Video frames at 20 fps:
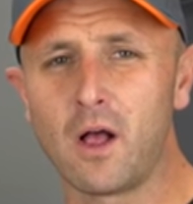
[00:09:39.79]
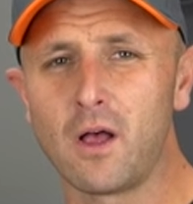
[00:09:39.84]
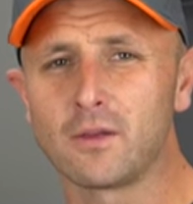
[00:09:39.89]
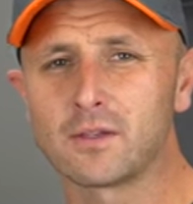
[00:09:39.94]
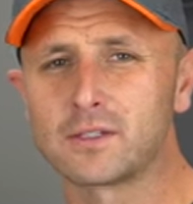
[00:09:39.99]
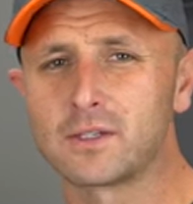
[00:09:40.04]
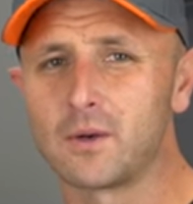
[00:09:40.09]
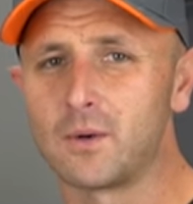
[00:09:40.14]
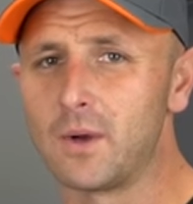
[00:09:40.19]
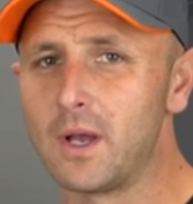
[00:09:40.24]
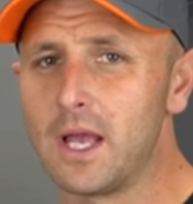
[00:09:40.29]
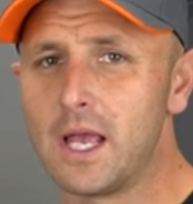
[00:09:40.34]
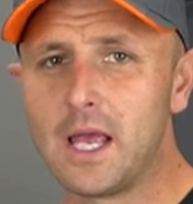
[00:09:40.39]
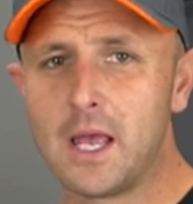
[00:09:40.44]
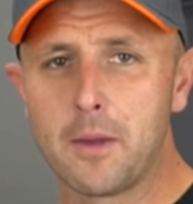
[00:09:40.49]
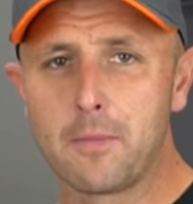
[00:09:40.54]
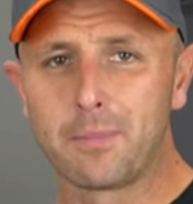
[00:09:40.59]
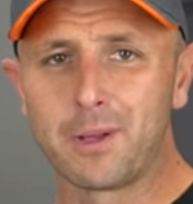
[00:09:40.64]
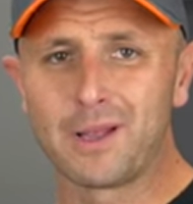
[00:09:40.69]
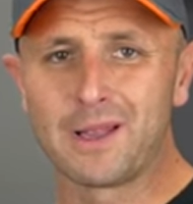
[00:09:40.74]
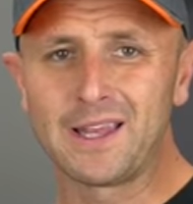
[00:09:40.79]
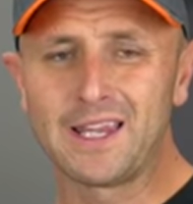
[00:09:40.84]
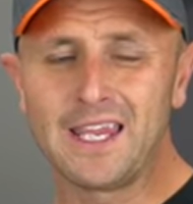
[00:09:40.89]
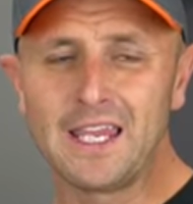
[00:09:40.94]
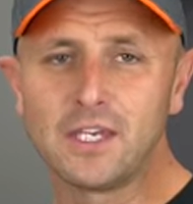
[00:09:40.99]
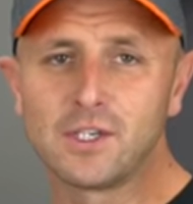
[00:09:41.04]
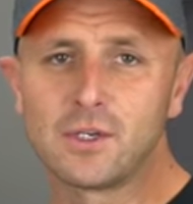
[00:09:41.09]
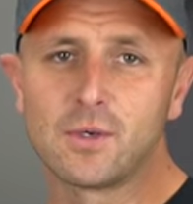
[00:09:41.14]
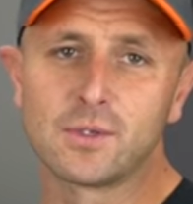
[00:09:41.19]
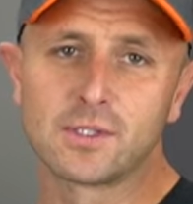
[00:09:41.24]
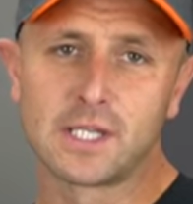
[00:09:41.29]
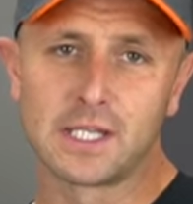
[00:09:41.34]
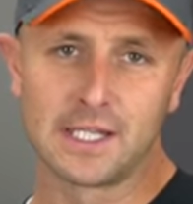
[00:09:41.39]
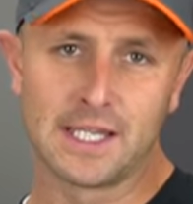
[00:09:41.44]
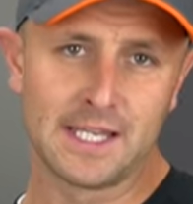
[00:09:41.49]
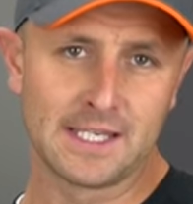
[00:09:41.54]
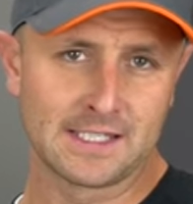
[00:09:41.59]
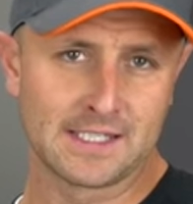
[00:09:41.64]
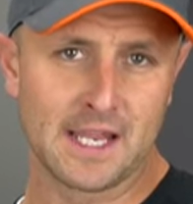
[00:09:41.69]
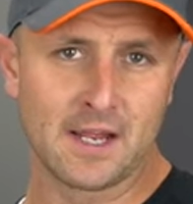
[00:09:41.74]
Also, please use the
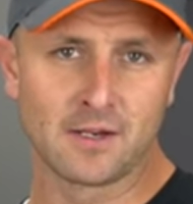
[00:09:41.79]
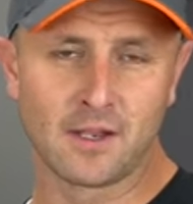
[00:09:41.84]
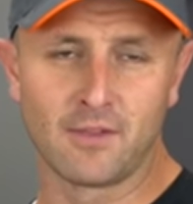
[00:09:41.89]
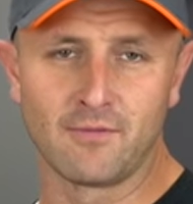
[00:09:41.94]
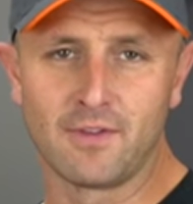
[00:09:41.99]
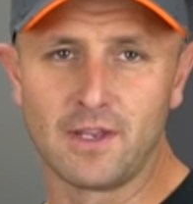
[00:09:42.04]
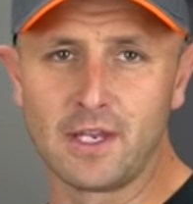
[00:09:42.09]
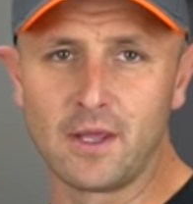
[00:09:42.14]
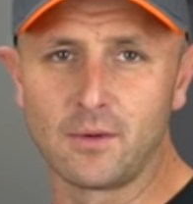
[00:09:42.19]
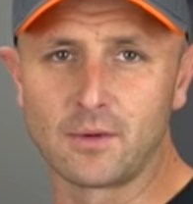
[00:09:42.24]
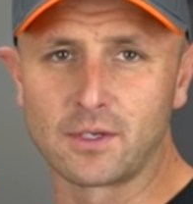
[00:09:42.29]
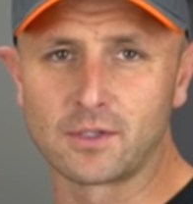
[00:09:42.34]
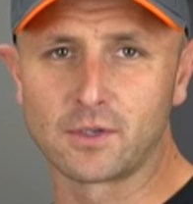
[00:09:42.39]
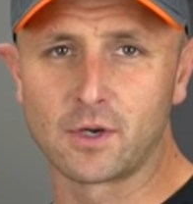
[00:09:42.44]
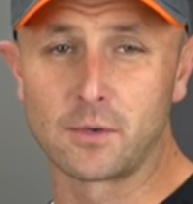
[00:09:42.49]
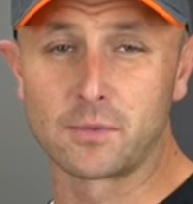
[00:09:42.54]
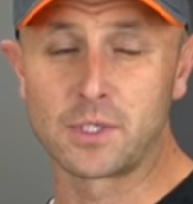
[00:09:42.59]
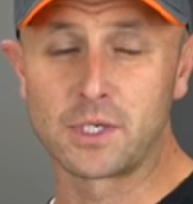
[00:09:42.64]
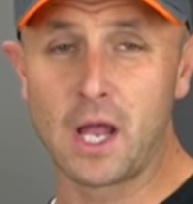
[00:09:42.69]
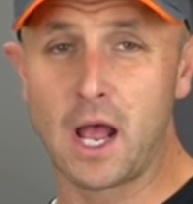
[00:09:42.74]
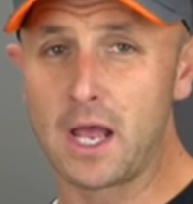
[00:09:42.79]
links down in the video description.